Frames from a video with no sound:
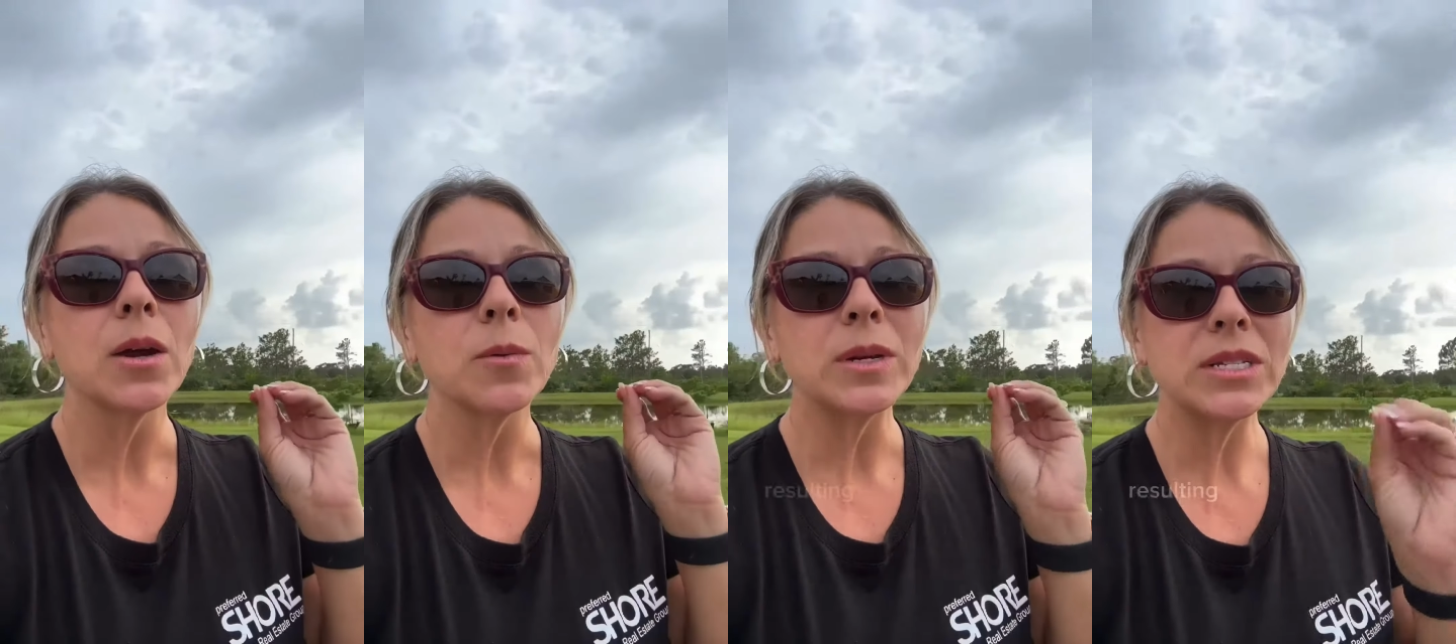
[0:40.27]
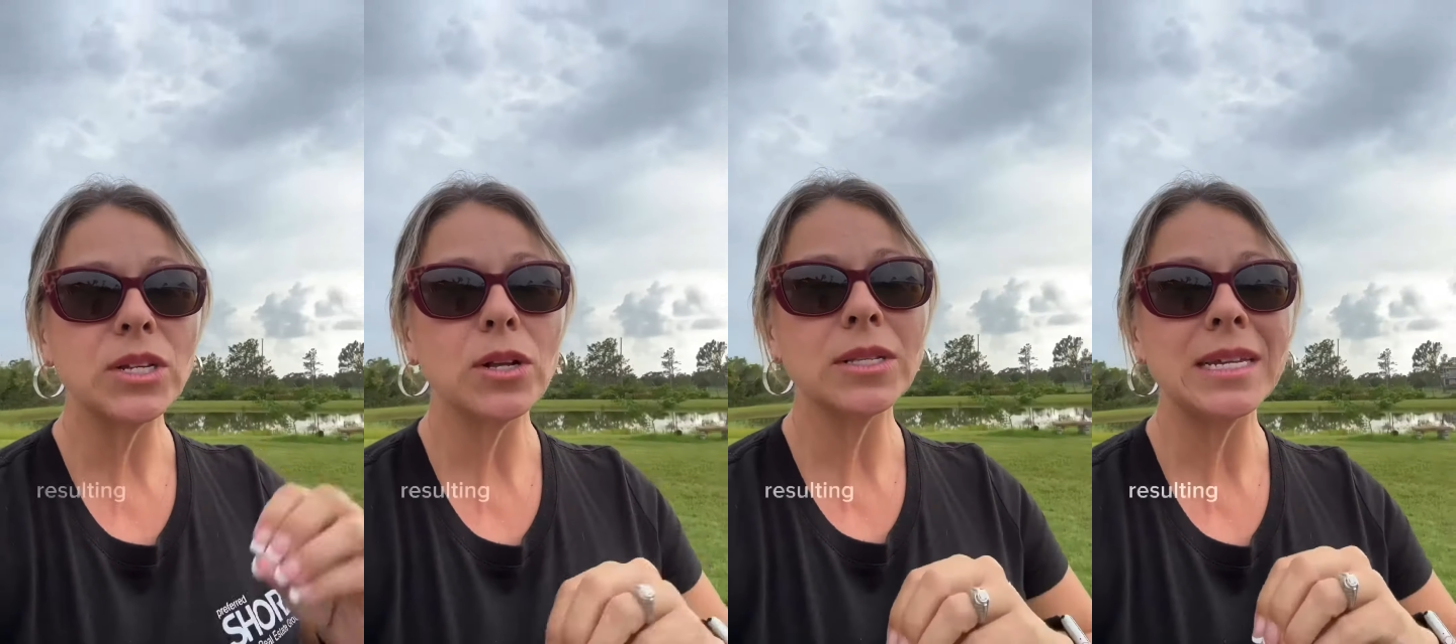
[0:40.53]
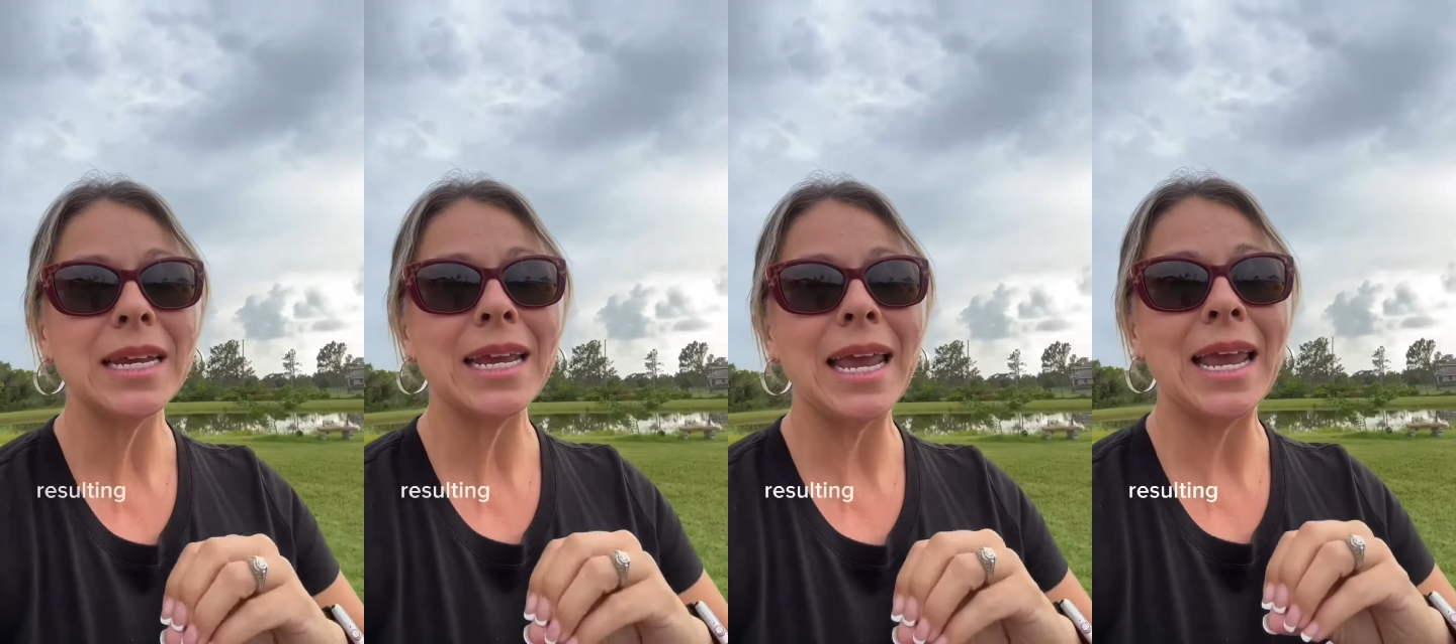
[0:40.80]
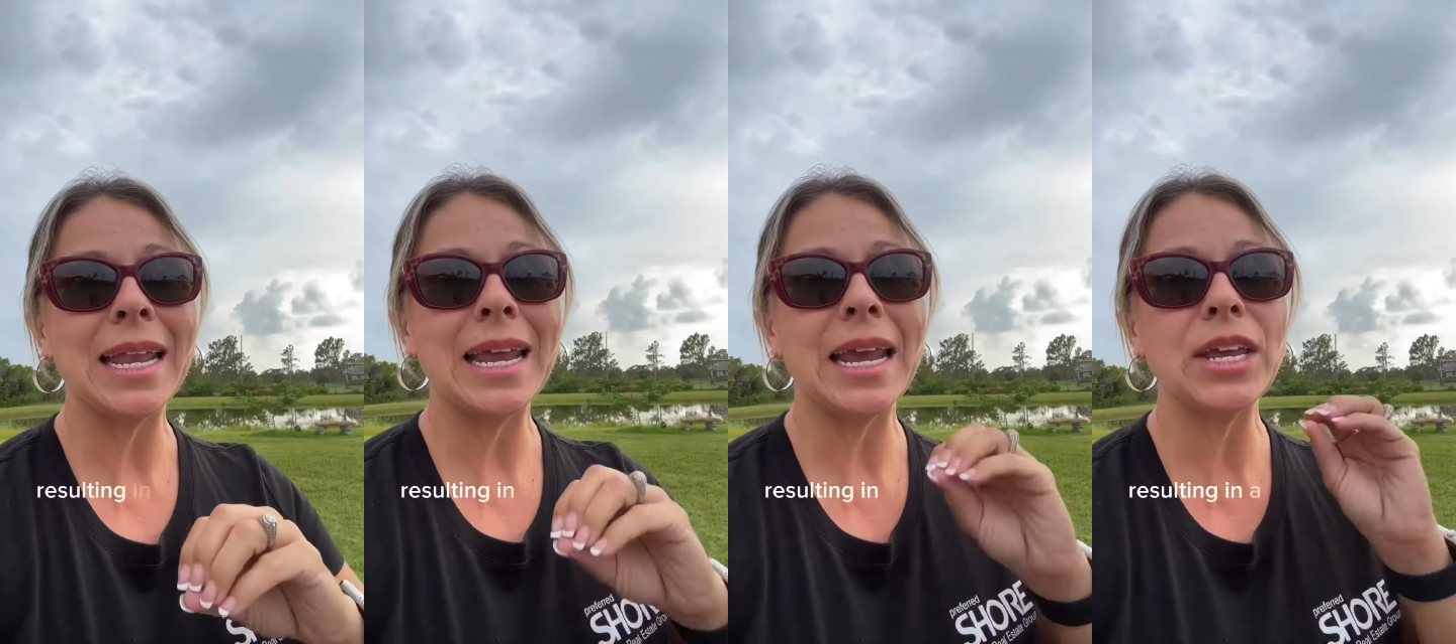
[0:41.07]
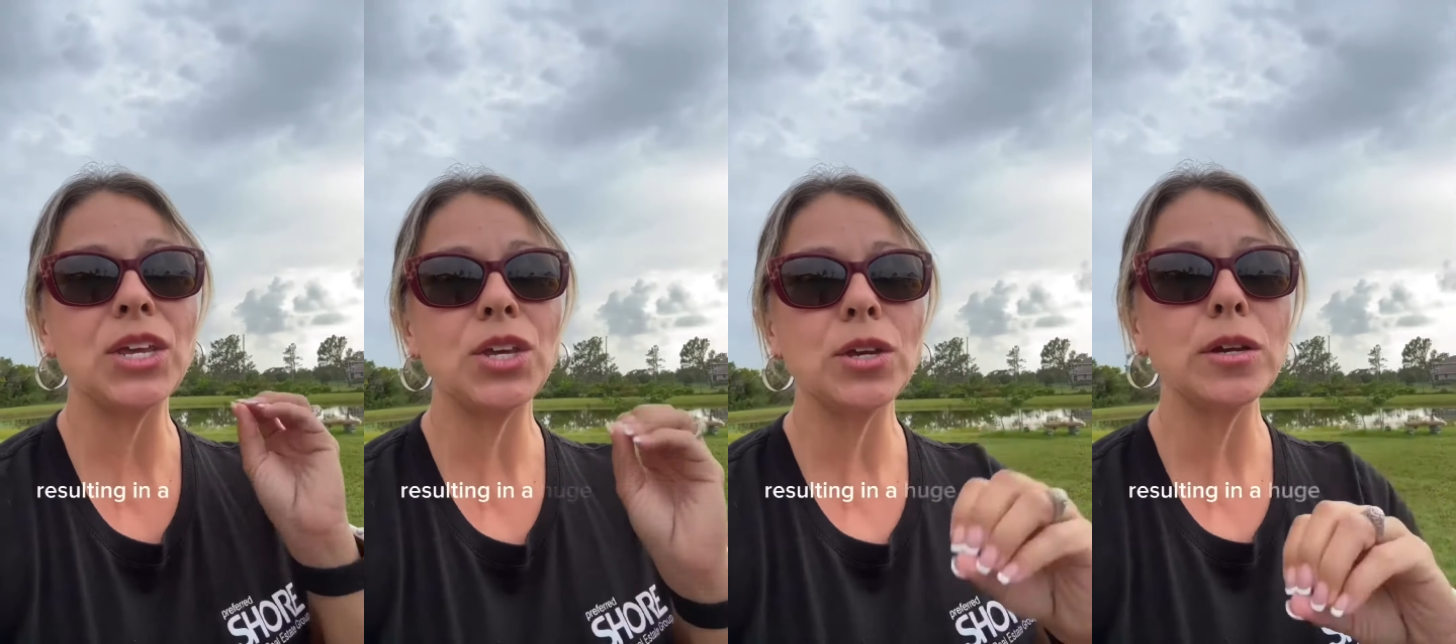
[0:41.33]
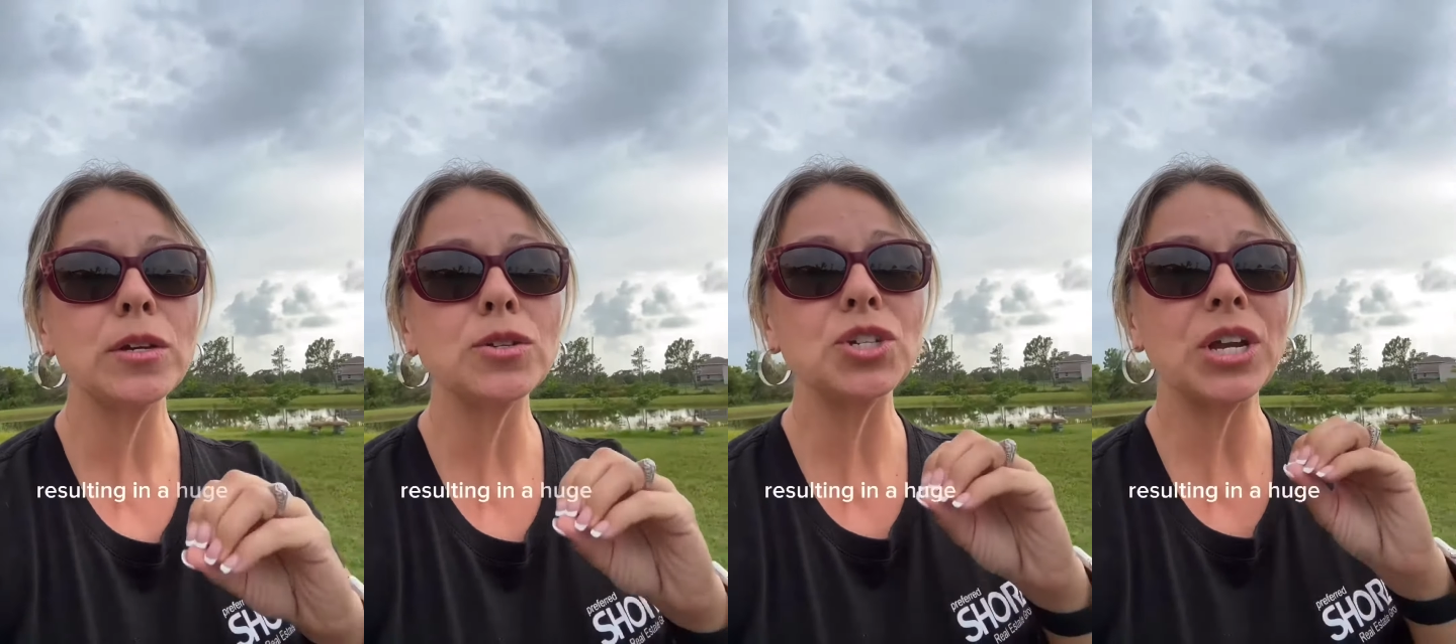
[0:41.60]
resulting in a
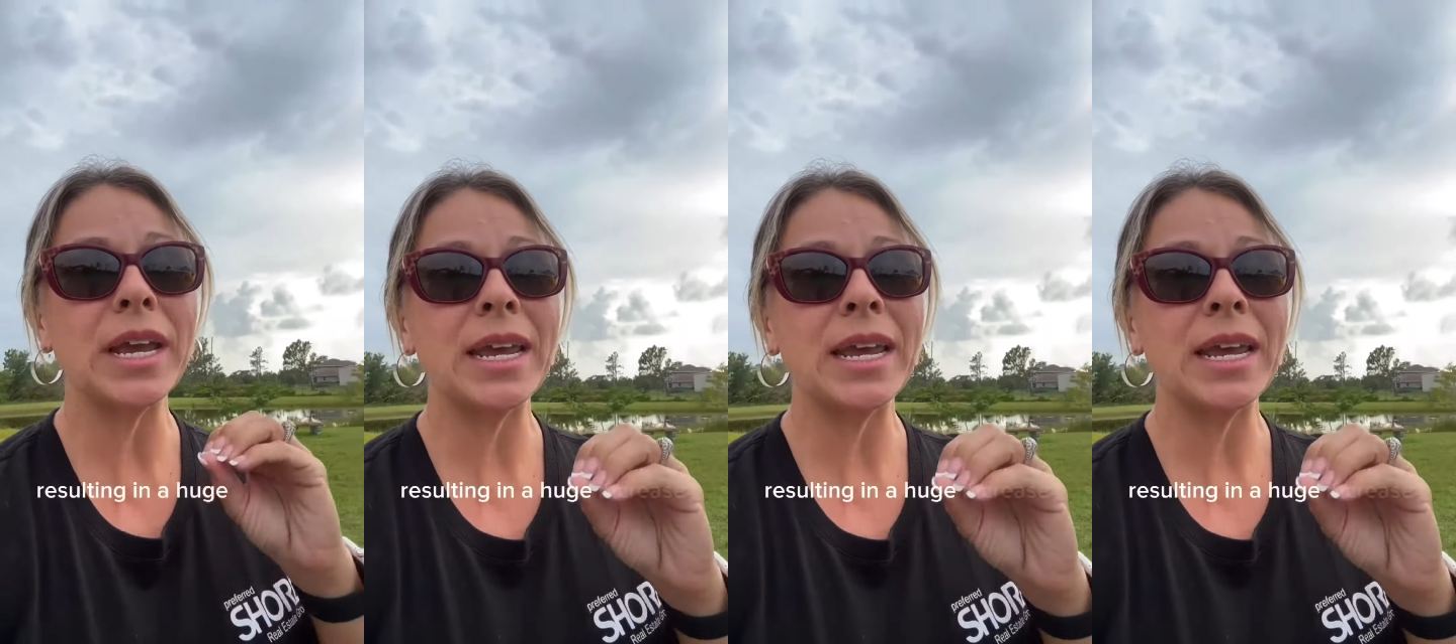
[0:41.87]
huge